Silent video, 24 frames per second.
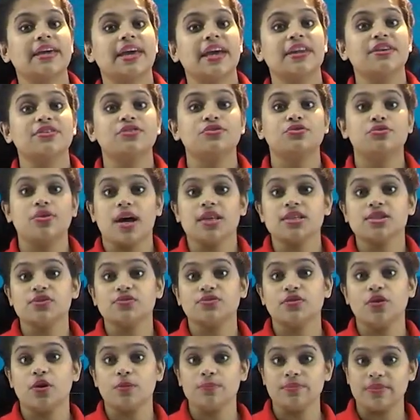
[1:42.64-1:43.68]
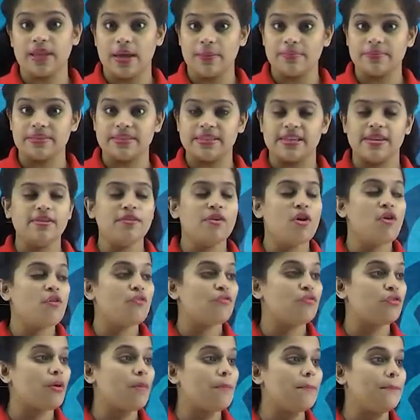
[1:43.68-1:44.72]
can transform themselves
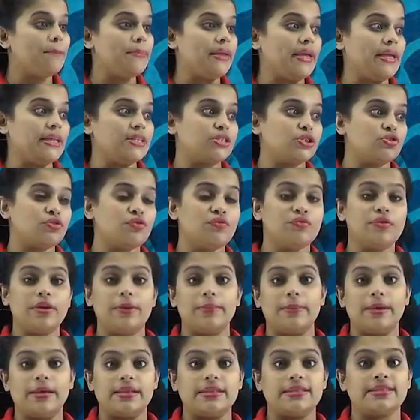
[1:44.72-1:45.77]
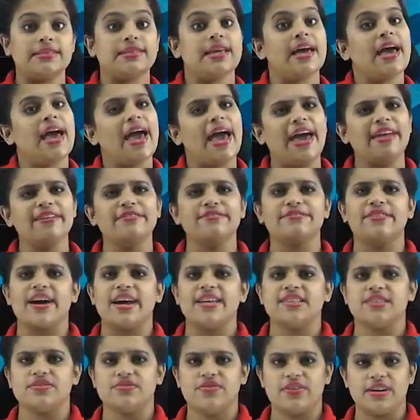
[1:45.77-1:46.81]
from males to females and
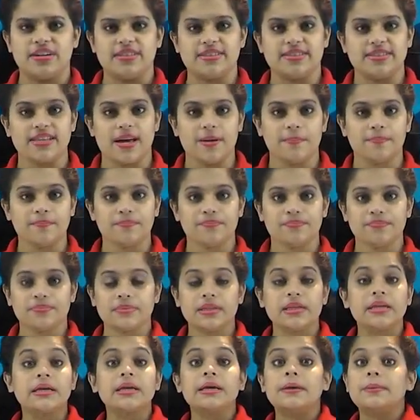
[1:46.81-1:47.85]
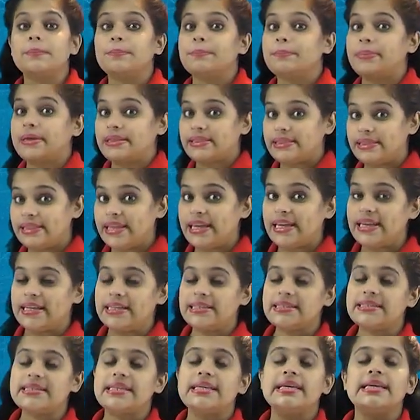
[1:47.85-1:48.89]
vice versa. But
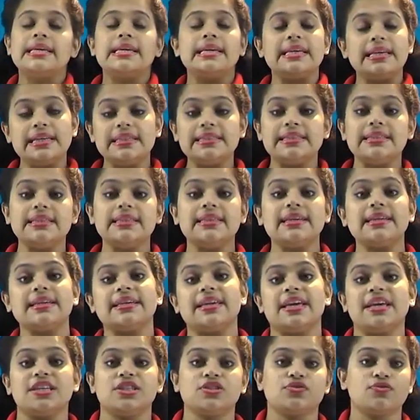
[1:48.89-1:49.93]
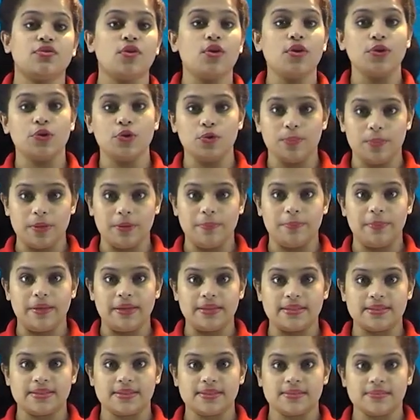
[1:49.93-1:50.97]
this isn't the case for human
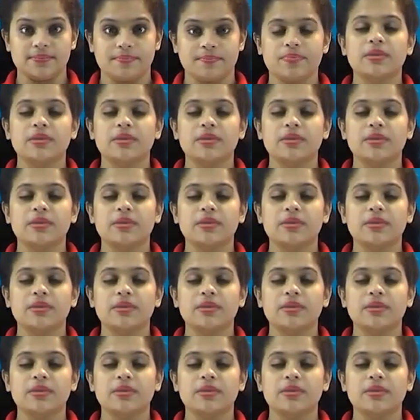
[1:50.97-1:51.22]
beings.